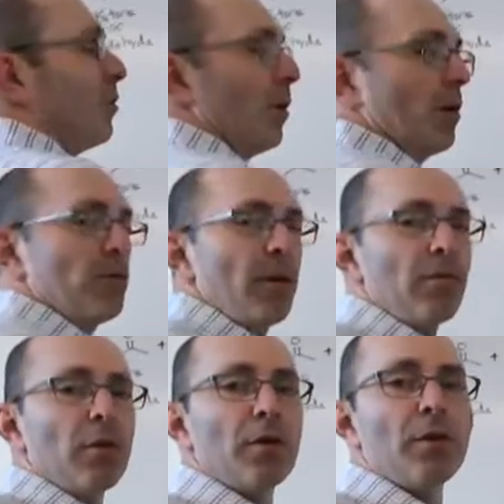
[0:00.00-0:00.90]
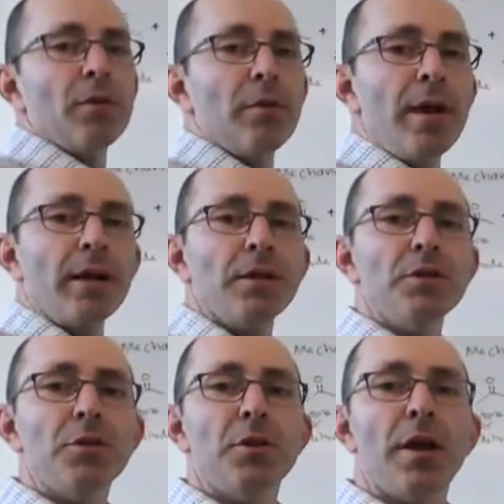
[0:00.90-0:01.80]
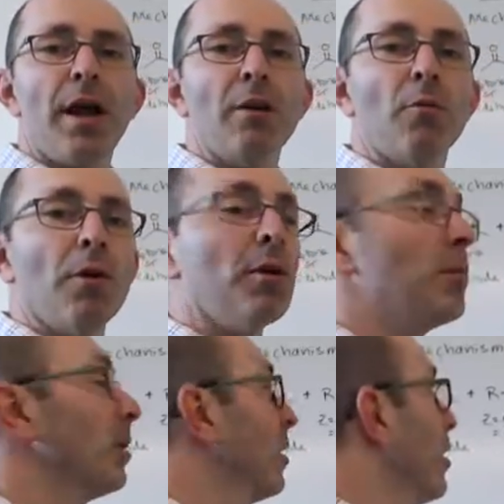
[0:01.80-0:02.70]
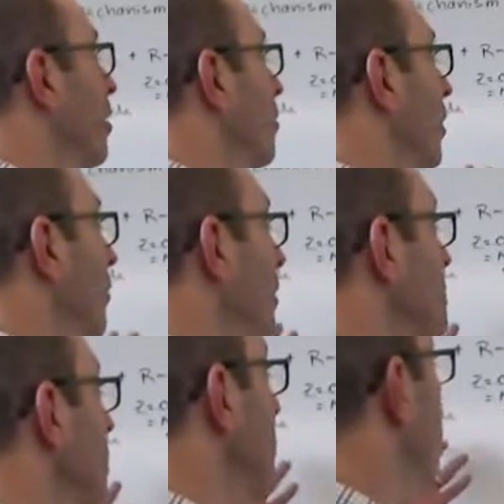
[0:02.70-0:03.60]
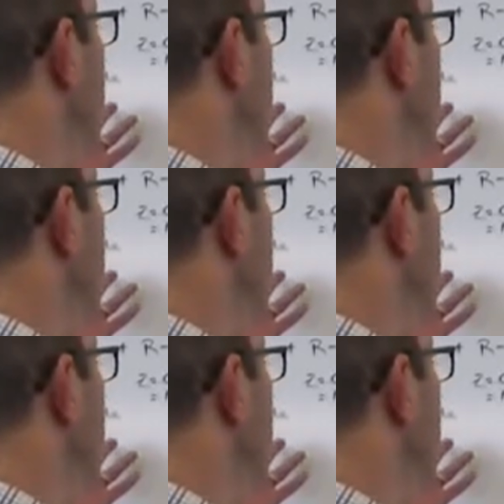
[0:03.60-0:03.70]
you want to favor the reactants, you're going to add water. But what I want to talk about